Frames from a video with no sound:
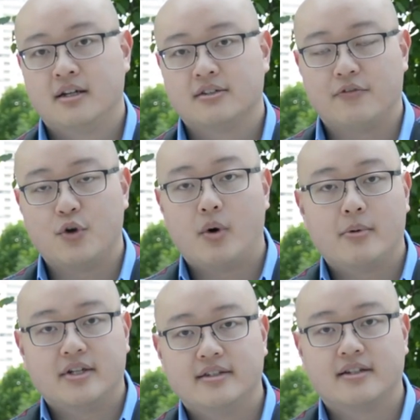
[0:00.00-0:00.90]
So if you want
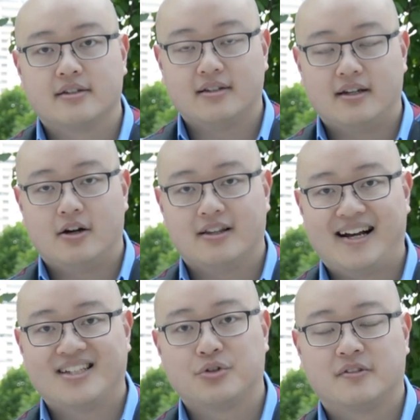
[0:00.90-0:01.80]
more details on the
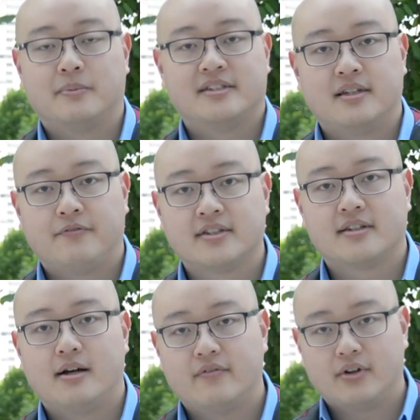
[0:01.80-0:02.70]
actual specific
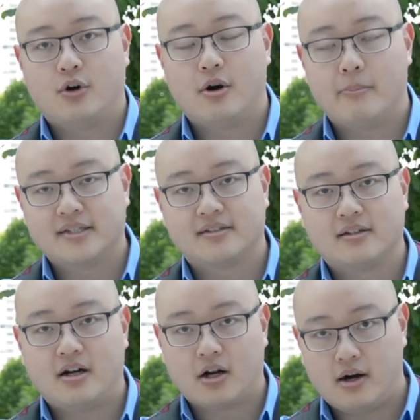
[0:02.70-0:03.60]
stuff, go on
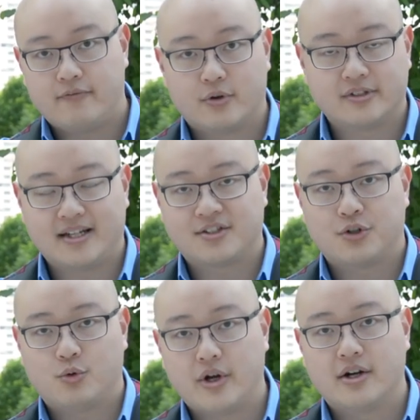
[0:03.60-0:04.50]

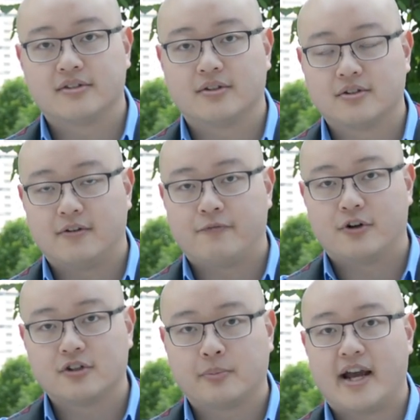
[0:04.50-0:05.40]
bensonsung.com/careers. Those are the
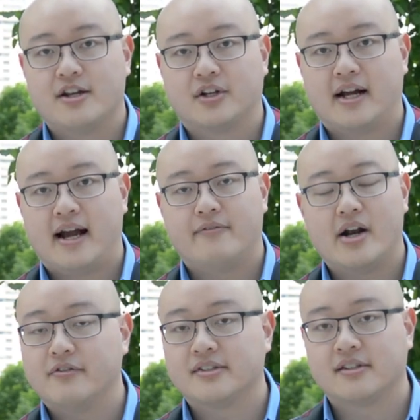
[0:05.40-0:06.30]
first page that I have
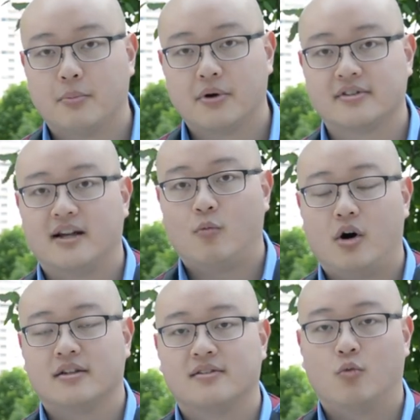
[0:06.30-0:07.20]
every single person that
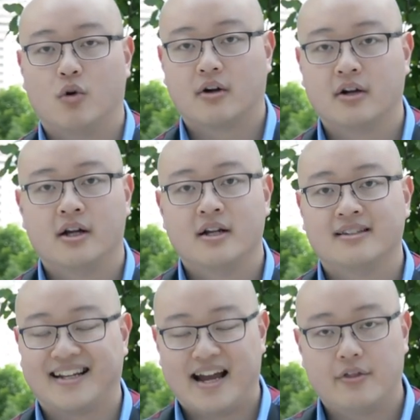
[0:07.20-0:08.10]
wants to work
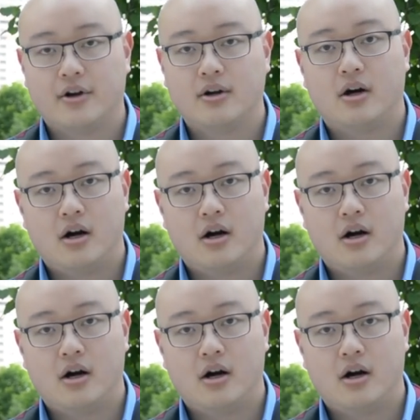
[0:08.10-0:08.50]
together